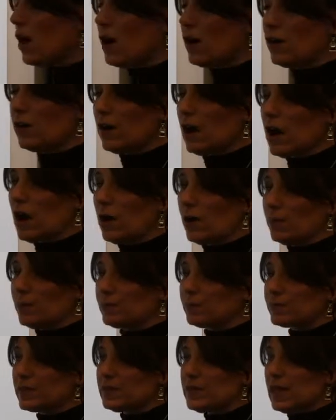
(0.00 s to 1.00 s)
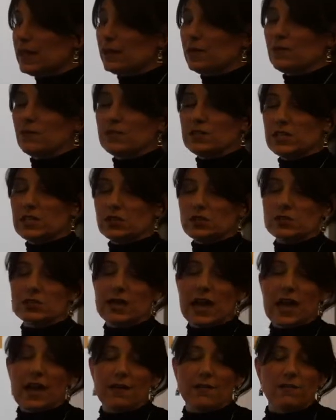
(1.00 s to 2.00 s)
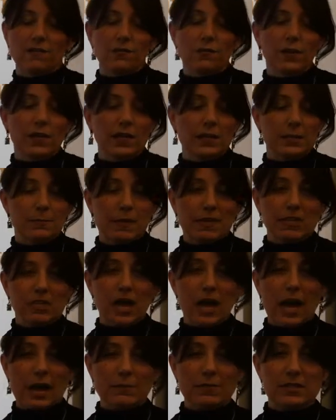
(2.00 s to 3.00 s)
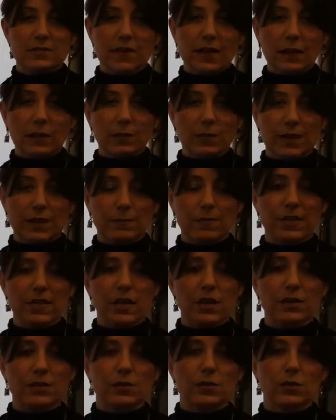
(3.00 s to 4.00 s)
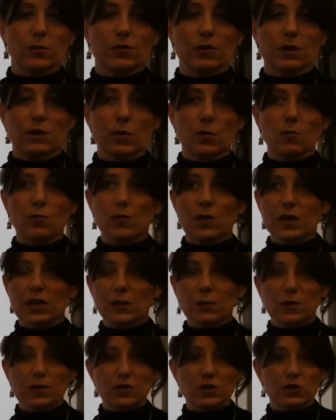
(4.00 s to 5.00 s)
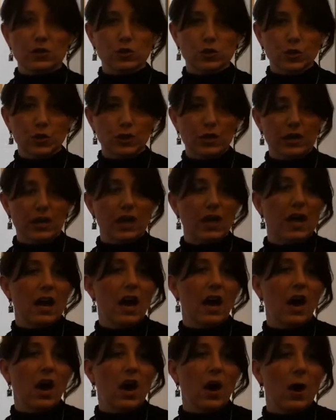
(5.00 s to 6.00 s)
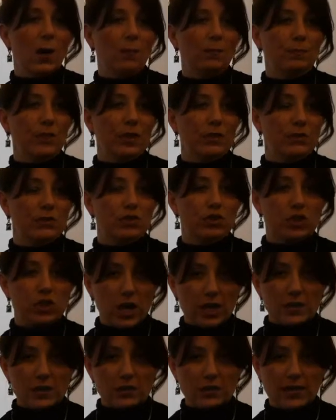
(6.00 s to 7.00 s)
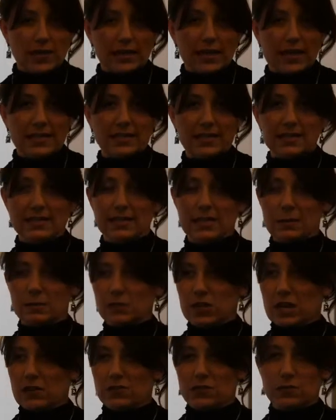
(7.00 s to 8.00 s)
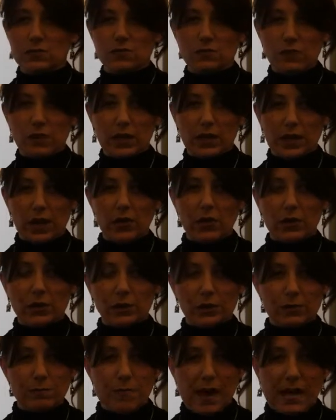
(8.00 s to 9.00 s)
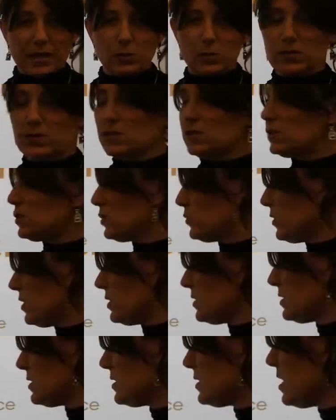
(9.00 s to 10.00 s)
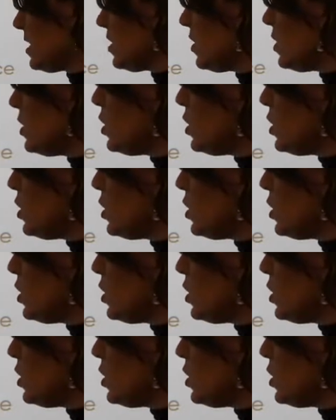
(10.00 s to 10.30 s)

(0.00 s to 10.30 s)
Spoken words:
are teachers have really spent time developing because they're really what's good. They're just right lessons. The objectives really are a good match with the students.